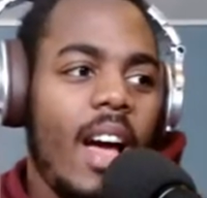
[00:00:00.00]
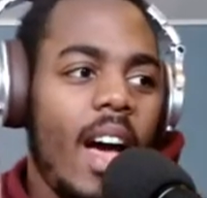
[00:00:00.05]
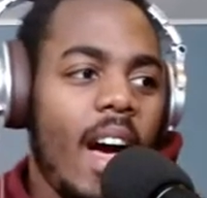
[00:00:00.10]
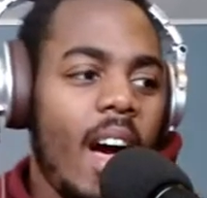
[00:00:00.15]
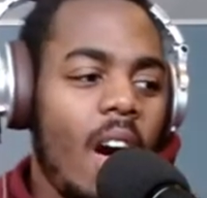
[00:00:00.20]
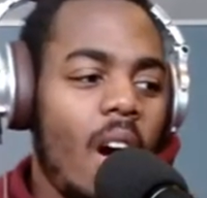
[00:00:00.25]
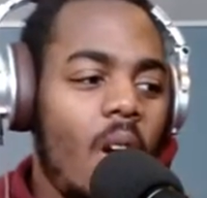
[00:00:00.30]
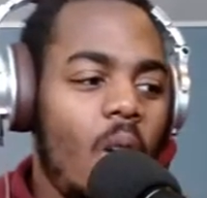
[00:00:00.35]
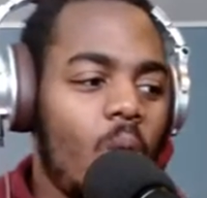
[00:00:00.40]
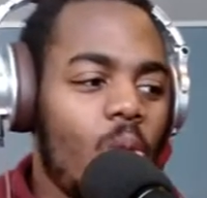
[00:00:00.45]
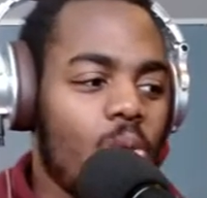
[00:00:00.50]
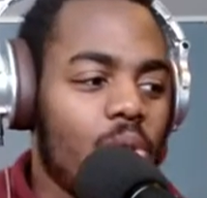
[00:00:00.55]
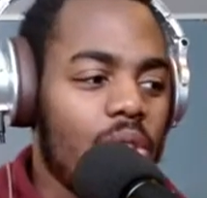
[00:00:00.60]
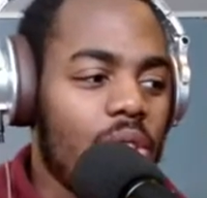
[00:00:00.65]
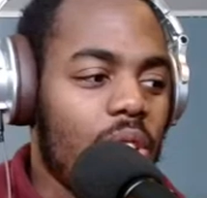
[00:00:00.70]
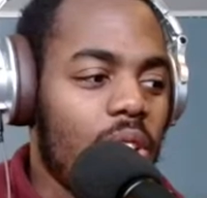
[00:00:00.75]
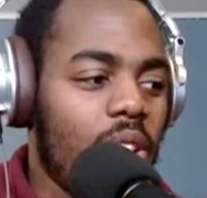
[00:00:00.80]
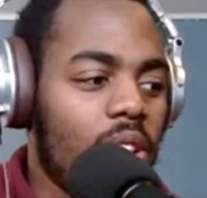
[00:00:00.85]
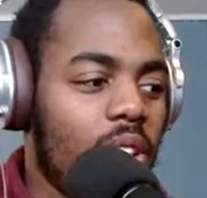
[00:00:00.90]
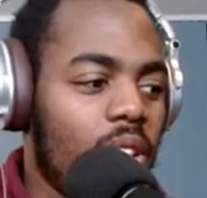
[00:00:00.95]
how
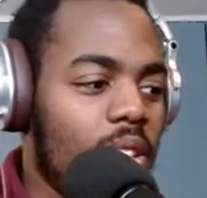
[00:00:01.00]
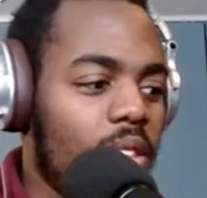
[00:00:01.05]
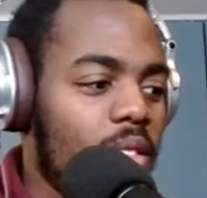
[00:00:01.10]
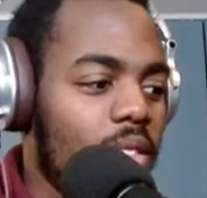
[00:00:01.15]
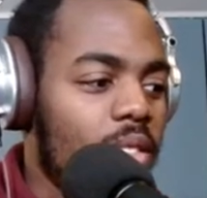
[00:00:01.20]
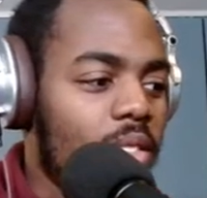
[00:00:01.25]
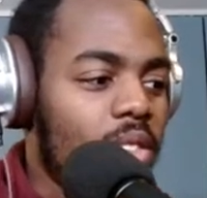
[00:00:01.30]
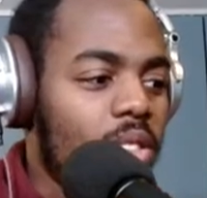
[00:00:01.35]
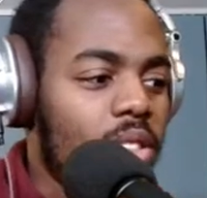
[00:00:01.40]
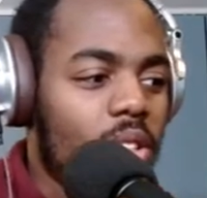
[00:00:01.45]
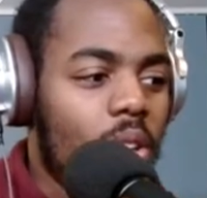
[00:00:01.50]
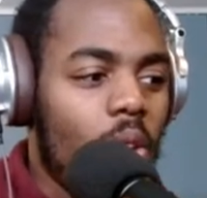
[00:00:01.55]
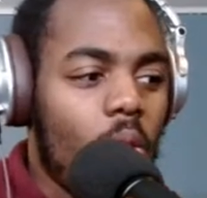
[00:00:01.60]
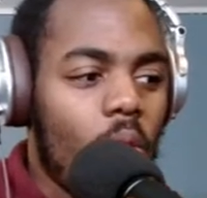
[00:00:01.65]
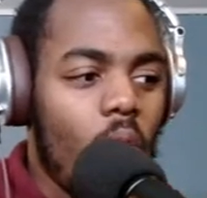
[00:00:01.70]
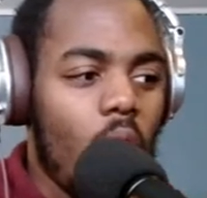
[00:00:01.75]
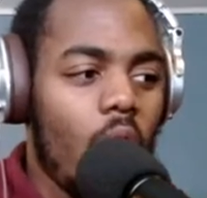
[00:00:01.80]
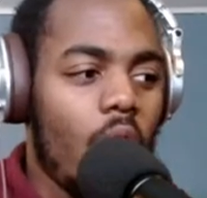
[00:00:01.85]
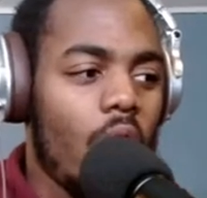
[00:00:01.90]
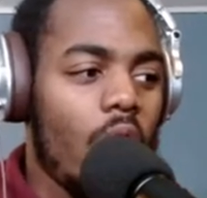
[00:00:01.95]
she
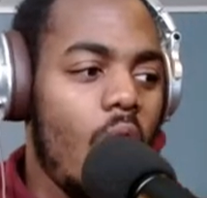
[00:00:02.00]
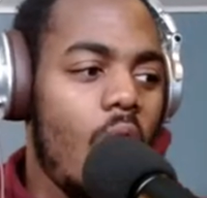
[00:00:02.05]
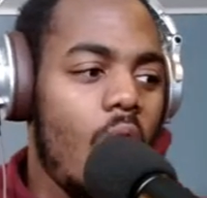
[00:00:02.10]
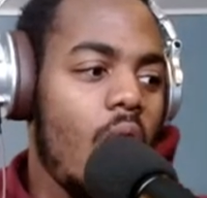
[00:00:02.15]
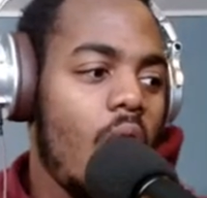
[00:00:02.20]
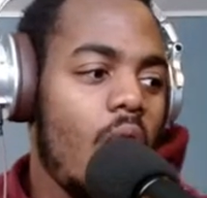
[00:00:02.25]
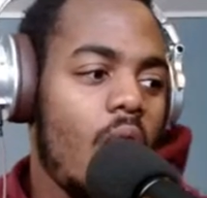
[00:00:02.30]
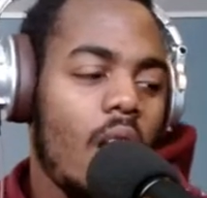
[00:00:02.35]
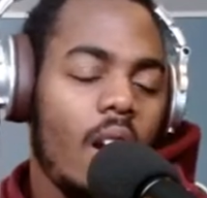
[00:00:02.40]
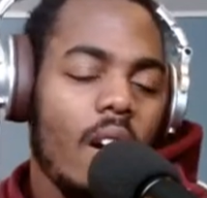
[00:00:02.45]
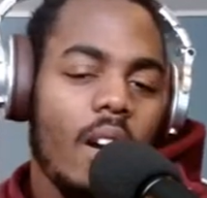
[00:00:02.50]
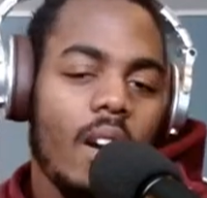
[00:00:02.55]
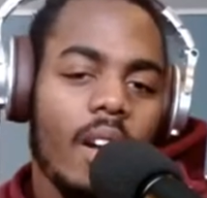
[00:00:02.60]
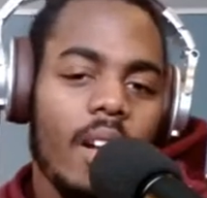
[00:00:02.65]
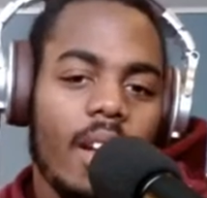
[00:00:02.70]
sold her car